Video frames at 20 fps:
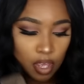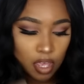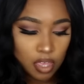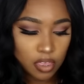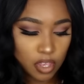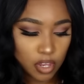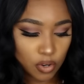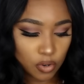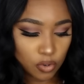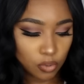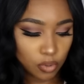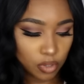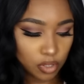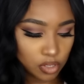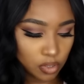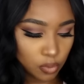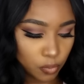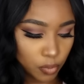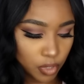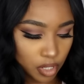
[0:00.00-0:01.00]
And then you're going
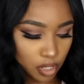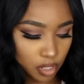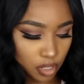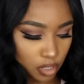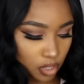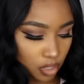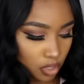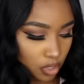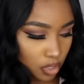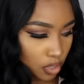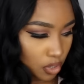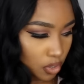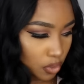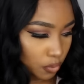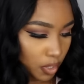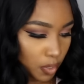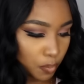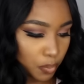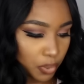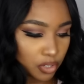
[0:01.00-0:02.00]
to win
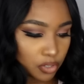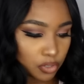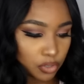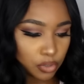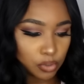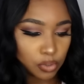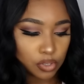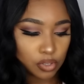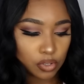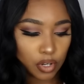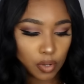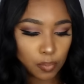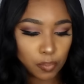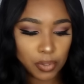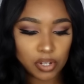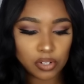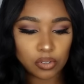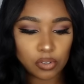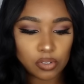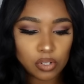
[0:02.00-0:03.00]
three bundles. So your
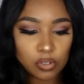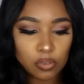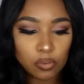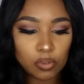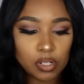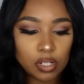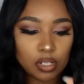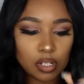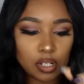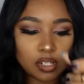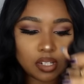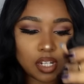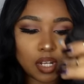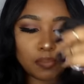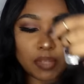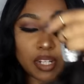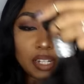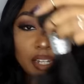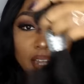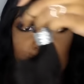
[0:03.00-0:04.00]
bundles are going to look
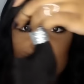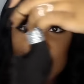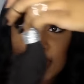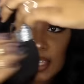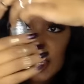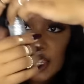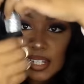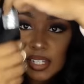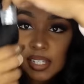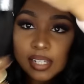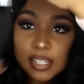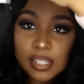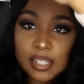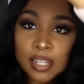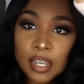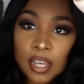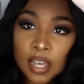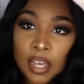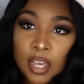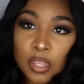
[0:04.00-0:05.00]
something like this.
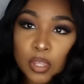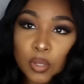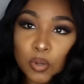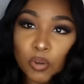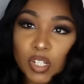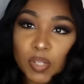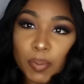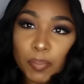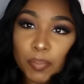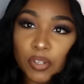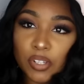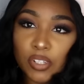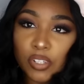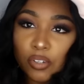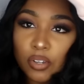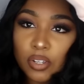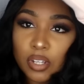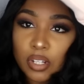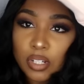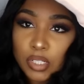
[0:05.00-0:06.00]
You're going to be
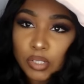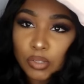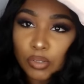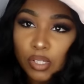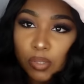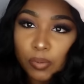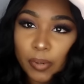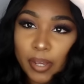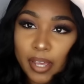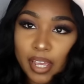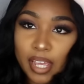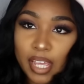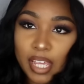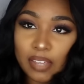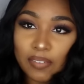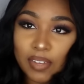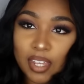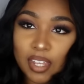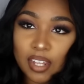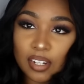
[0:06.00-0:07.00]
Brazilian loose
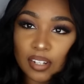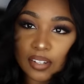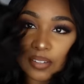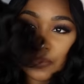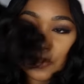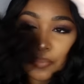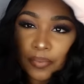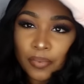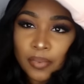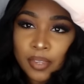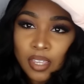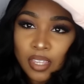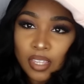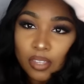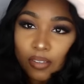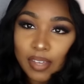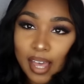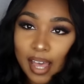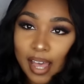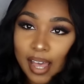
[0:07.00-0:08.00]
suede, and
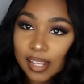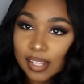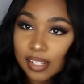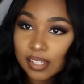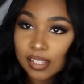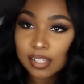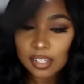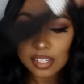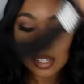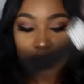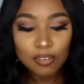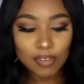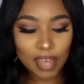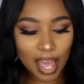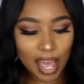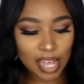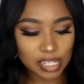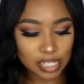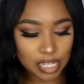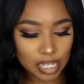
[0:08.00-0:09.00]
guys
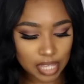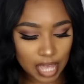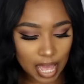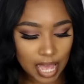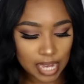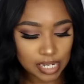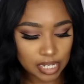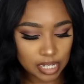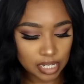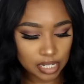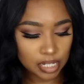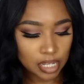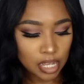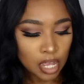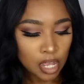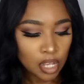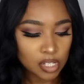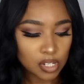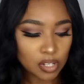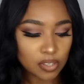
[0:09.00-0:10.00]
get the idea.
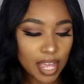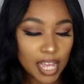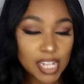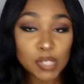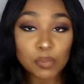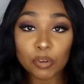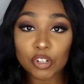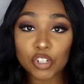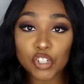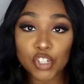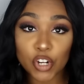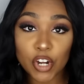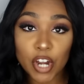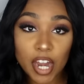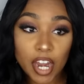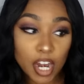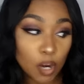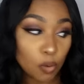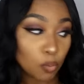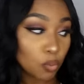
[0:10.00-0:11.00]
So that's what your
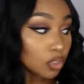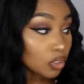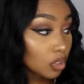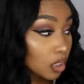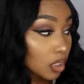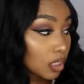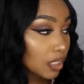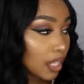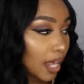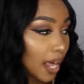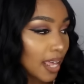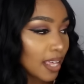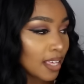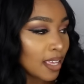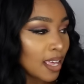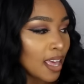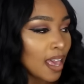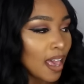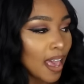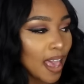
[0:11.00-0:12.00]
hair will look like,
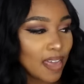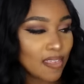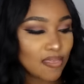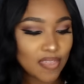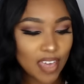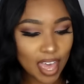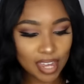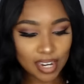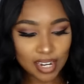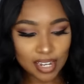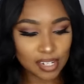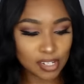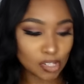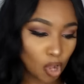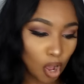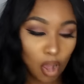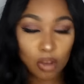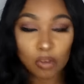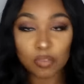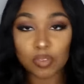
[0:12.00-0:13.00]
and that is
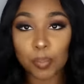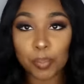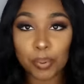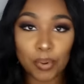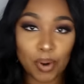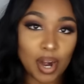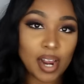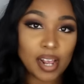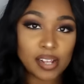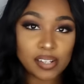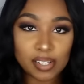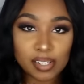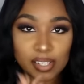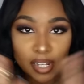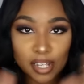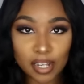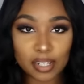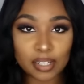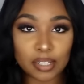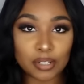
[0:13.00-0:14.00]
all the prizes
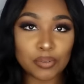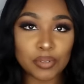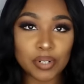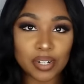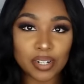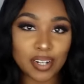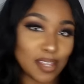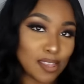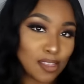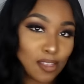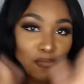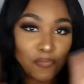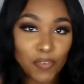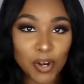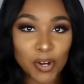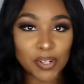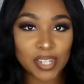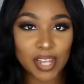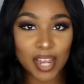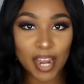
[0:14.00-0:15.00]
included in the
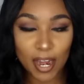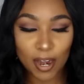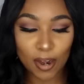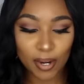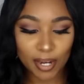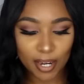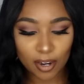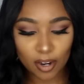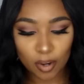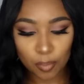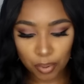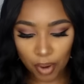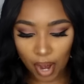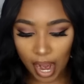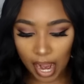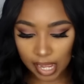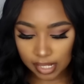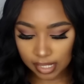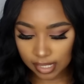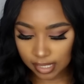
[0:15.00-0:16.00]
first hair care
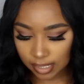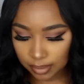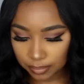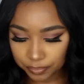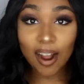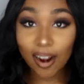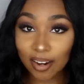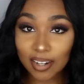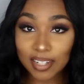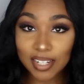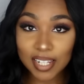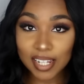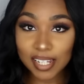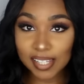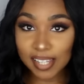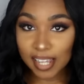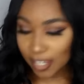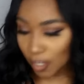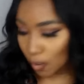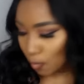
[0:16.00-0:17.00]
prize. On to the
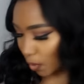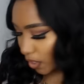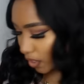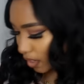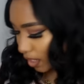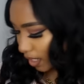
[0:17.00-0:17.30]
second winner.